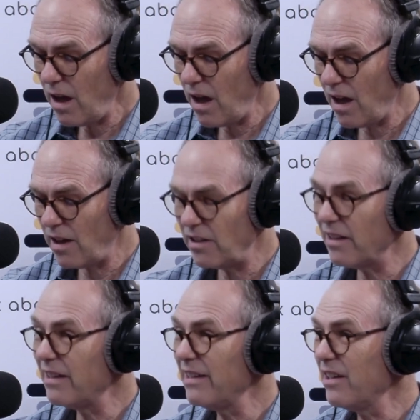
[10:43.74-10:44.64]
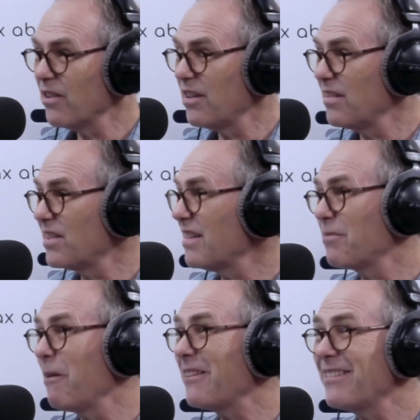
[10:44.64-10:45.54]
And, you know, they said
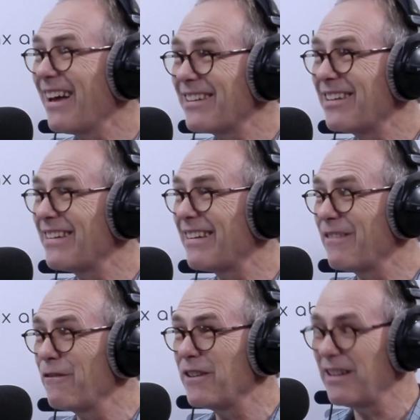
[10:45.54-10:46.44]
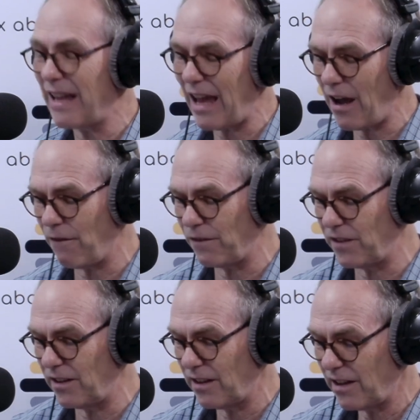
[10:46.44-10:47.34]
it's best not to
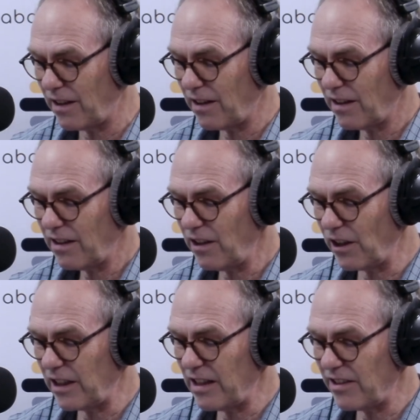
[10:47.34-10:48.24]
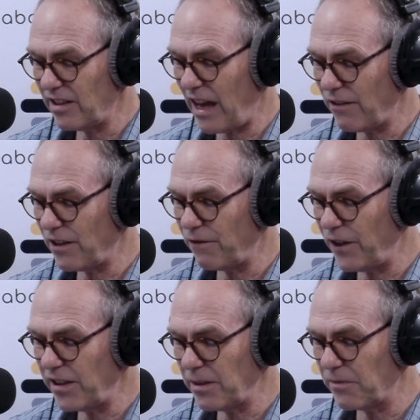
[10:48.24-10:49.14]
have the
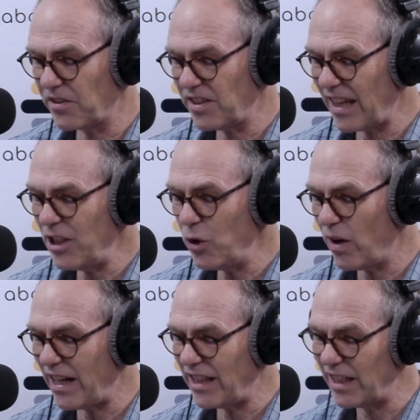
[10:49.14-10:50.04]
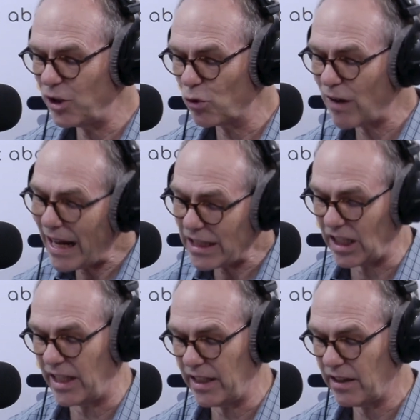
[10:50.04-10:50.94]
victim send you anything
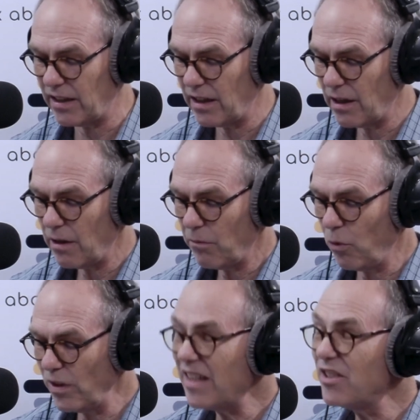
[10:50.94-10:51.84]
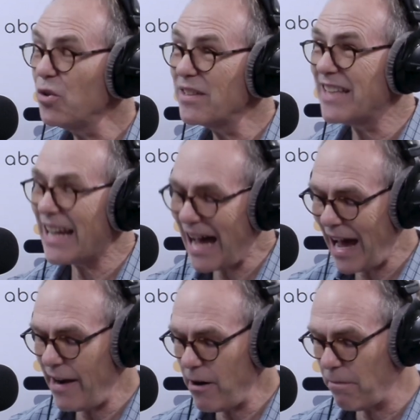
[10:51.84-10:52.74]
directly. But what they do is they
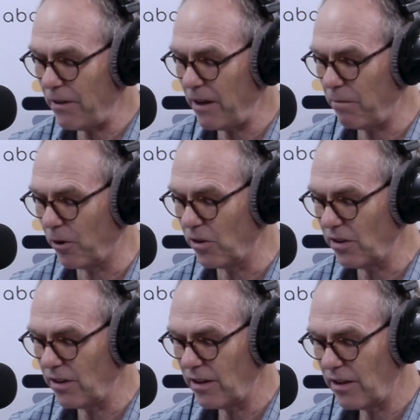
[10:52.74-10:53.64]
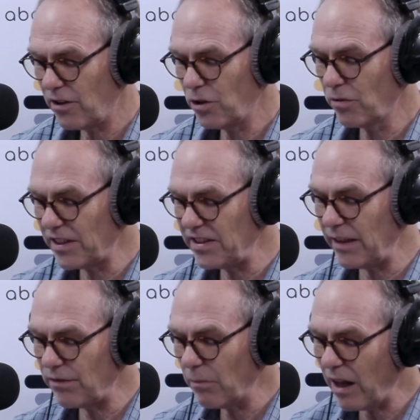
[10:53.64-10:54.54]
hire people to
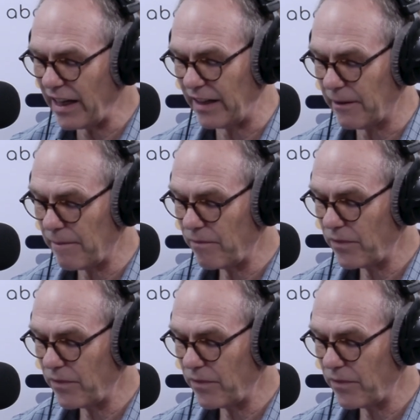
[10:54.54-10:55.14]
receive the money.